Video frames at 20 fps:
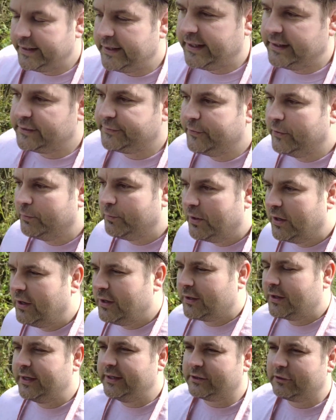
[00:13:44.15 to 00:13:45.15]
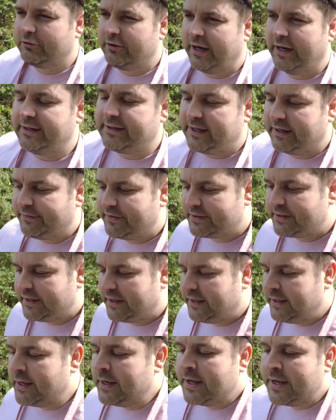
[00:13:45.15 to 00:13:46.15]
his footwork, his
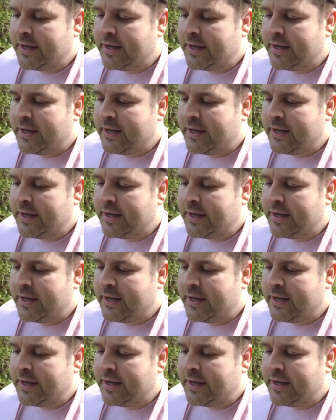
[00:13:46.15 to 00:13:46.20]
creativity,